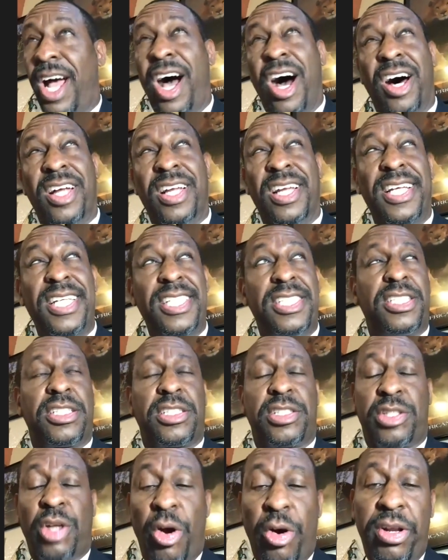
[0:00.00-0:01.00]
at
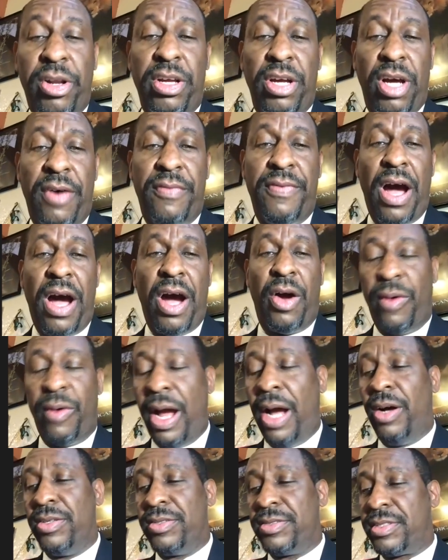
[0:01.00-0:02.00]
least 30 of our
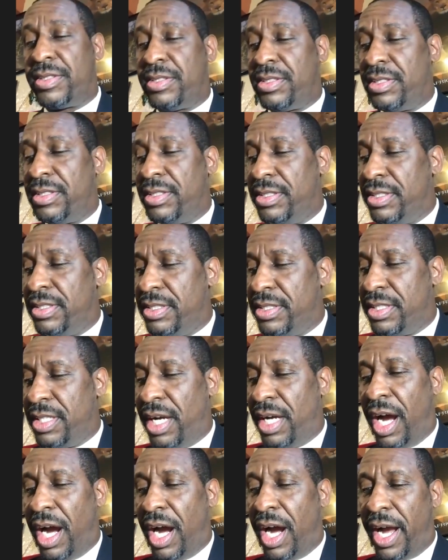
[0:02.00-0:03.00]
routes
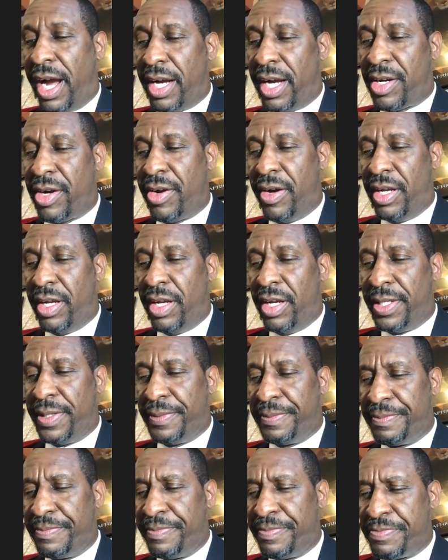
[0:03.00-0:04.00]
currently.
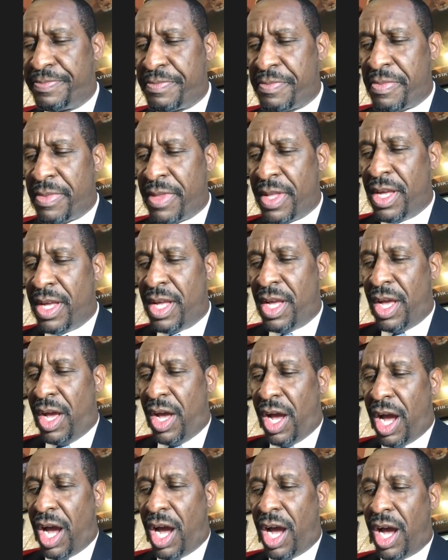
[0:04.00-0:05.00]

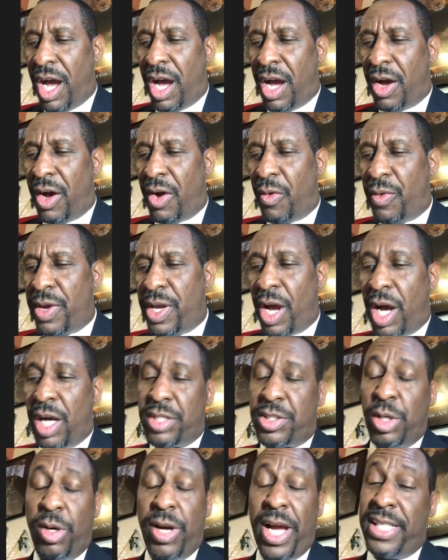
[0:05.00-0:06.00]
We
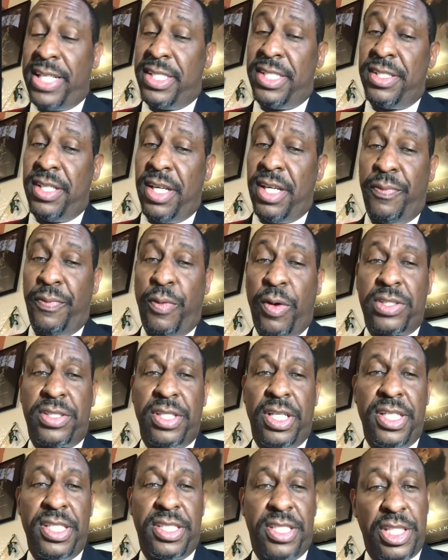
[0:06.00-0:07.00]
also had to,
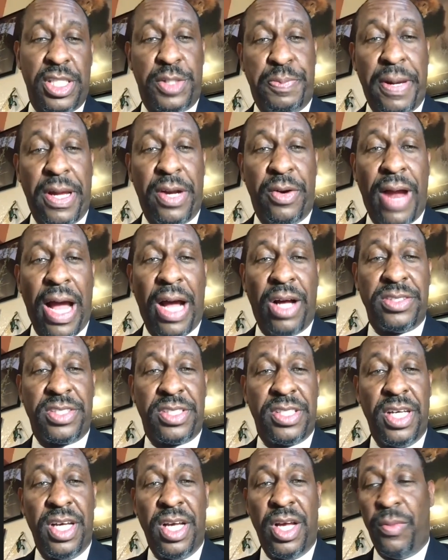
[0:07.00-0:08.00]
unfortunately, suspend
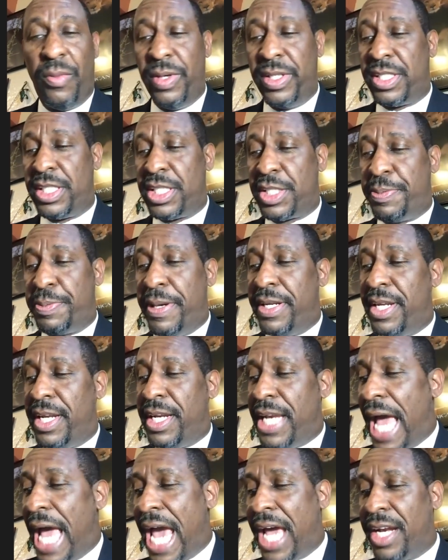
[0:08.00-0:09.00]
routes. We
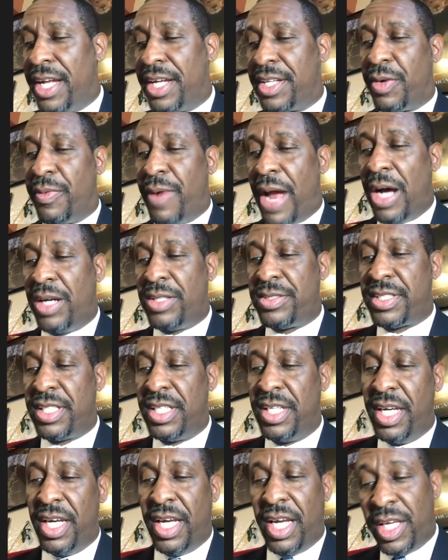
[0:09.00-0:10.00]
suspended 9 other
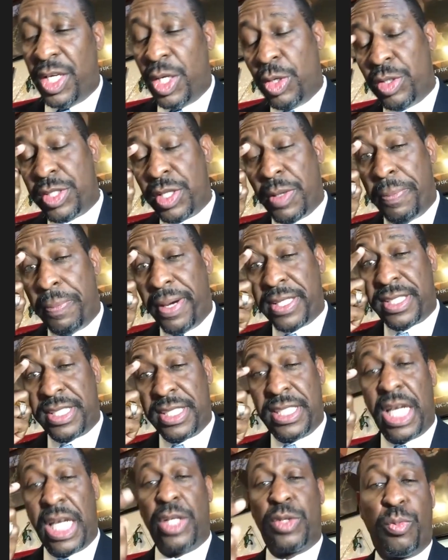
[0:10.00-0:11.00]
routes using
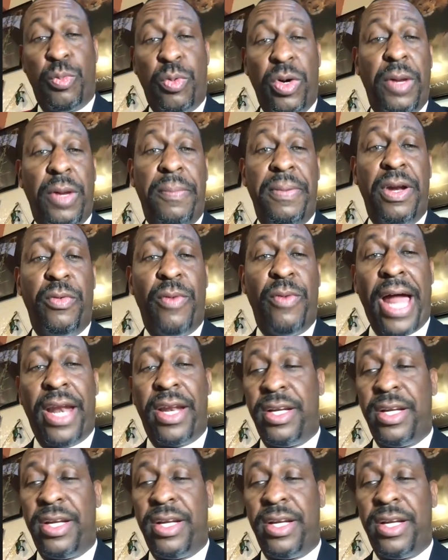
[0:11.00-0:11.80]
buses that would have been